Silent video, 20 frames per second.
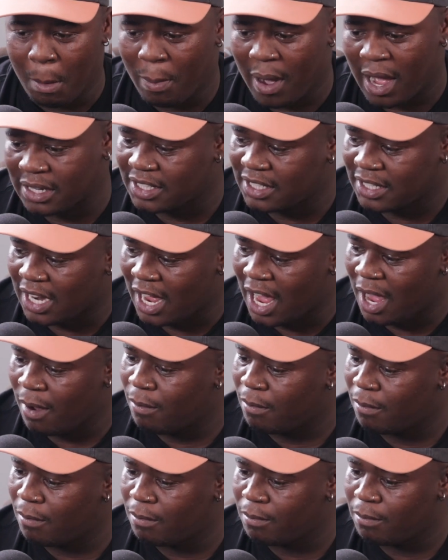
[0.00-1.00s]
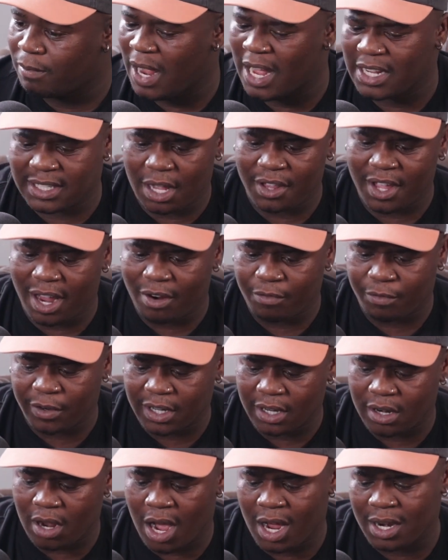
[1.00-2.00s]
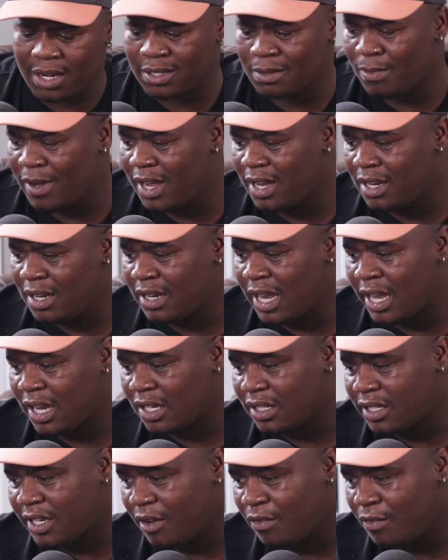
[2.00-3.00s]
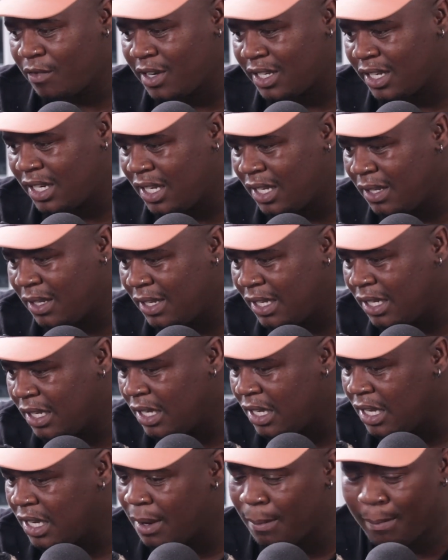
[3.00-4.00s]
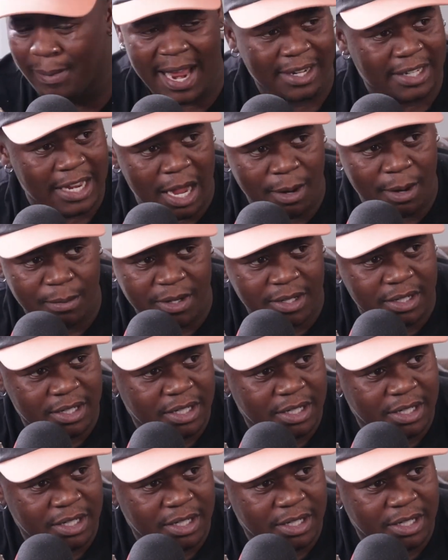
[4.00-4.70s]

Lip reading: But South African artists, man, like definitely Black Diamond.